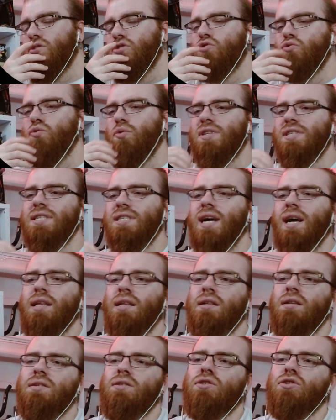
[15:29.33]

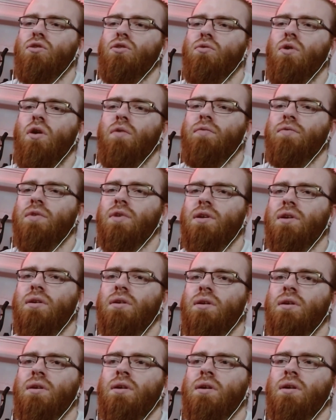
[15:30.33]
Suicidal is so
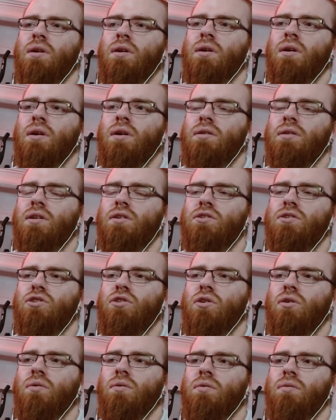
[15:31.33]
often. This
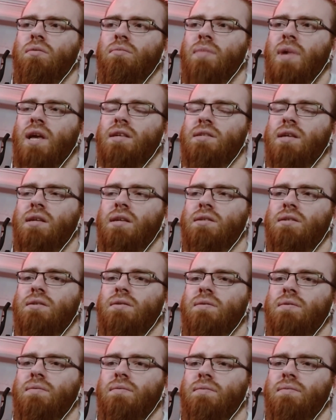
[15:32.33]
show makes
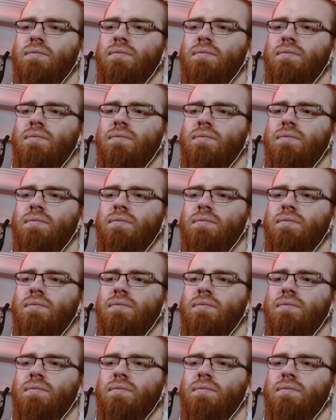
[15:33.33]
sense.